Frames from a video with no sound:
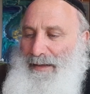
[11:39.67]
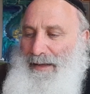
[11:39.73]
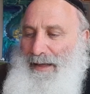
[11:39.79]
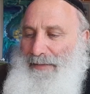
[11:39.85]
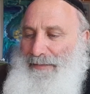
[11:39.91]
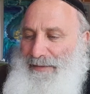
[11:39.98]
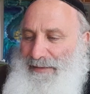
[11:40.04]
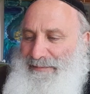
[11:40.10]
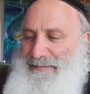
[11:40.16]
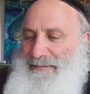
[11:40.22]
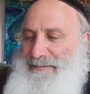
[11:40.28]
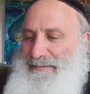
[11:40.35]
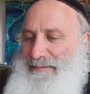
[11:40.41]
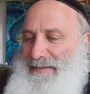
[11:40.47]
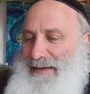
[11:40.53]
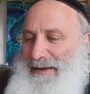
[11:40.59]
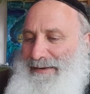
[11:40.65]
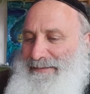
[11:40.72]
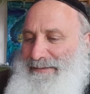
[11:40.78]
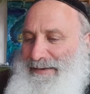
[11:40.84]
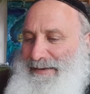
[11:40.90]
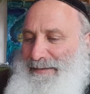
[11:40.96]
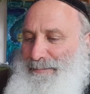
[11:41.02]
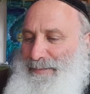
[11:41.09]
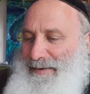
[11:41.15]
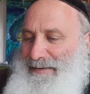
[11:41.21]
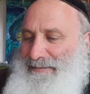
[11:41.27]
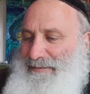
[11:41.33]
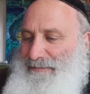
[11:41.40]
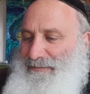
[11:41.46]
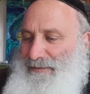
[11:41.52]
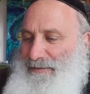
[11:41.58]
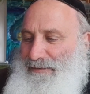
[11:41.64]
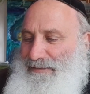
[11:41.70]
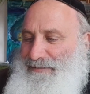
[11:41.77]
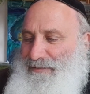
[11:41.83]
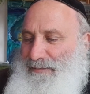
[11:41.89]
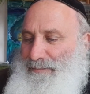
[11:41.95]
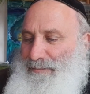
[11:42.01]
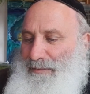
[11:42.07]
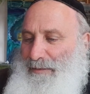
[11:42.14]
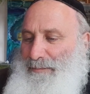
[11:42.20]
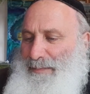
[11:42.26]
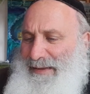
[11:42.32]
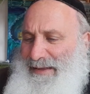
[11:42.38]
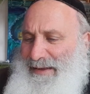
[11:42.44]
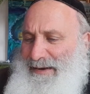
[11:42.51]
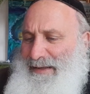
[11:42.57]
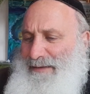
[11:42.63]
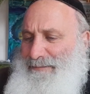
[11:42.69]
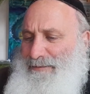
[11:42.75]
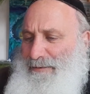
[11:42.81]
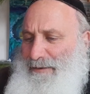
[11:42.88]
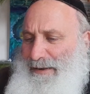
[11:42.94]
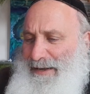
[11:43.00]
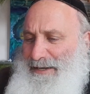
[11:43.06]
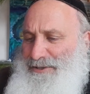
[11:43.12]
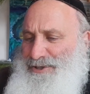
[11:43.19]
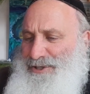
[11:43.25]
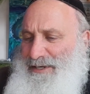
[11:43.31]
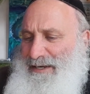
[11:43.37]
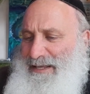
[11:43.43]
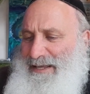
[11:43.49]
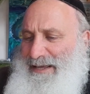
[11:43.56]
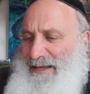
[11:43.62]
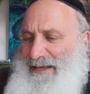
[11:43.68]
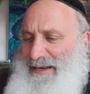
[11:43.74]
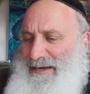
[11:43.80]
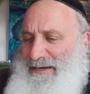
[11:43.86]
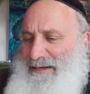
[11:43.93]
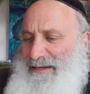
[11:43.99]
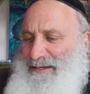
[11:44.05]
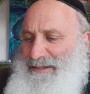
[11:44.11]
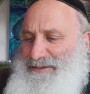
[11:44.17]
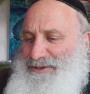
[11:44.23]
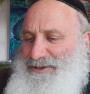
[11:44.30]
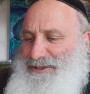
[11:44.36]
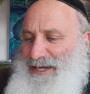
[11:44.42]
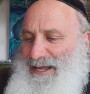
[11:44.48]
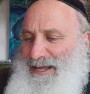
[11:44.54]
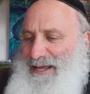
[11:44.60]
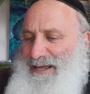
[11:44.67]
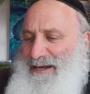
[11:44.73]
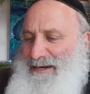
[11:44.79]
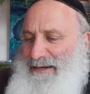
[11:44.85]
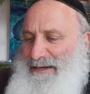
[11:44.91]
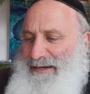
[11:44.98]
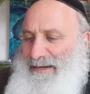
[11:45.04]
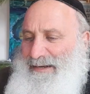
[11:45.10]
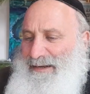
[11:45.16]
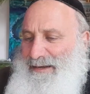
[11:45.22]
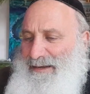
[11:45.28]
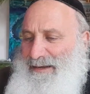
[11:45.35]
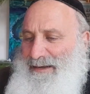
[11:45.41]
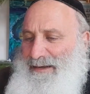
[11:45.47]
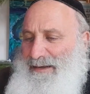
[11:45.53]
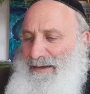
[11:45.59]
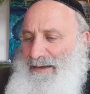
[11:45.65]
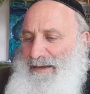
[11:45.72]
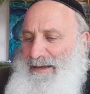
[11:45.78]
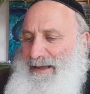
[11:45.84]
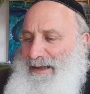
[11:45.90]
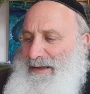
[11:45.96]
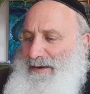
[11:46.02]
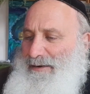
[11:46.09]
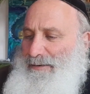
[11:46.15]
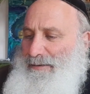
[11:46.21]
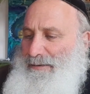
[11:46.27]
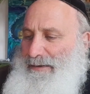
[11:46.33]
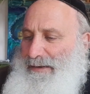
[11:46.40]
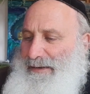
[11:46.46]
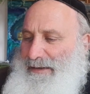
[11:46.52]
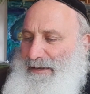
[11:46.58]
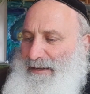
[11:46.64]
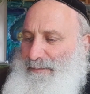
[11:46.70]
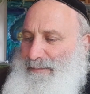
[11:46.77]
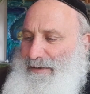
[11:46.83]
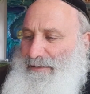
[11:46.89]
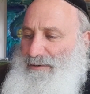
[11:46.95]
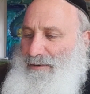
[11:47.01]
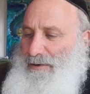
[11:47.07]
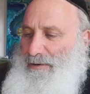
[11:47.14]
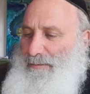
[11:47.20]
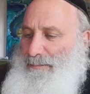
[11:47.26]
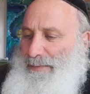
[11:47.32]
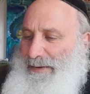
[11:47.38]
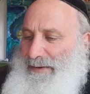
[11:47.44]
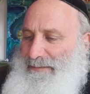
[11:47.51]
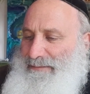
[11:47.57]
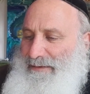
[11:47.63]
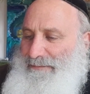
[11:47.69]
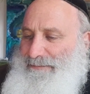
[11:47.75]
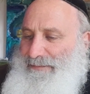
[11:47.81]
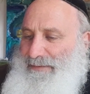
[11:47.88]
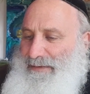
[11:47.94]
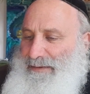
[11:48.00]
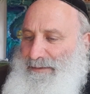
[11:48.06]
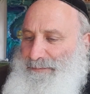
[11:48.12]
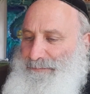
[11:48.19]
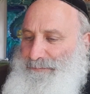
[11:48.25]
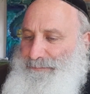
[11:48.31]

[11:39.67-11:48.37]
And this is the idea. He brings the verse from the beginning of creation: Ki neshani Elohim et kol beit avi.